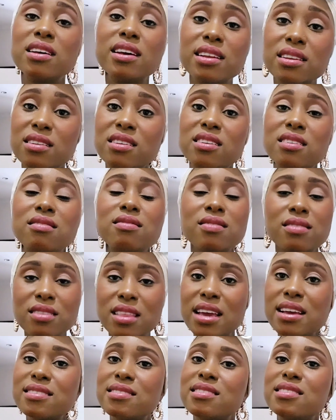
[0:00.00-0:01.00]
And
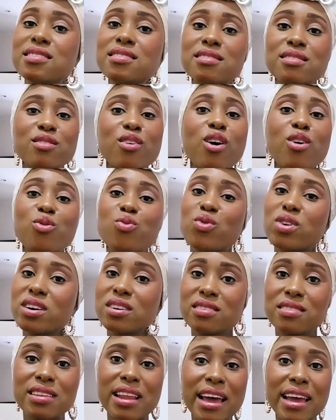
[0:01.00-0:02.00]
things just got
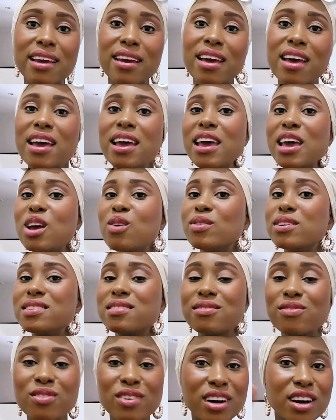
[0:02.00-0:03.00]
worse. Like, it
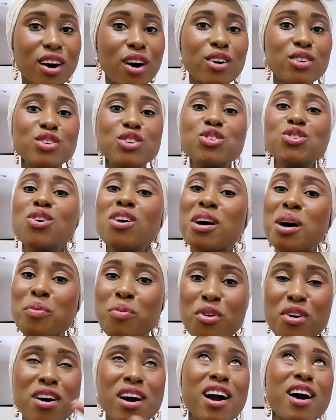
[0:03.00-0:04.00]
was culture shock
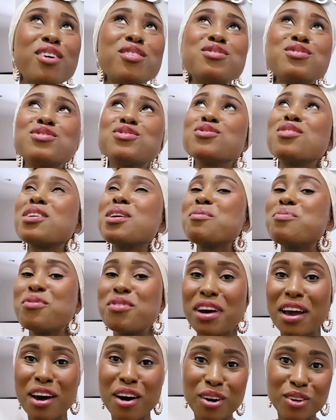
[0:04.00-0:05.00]
upon culture shock
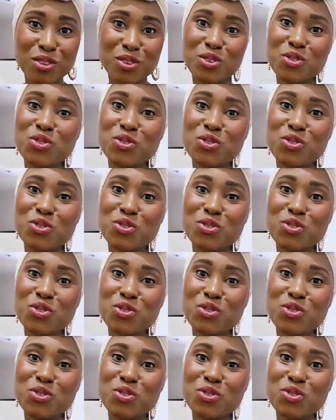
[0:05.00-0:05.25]
upon culture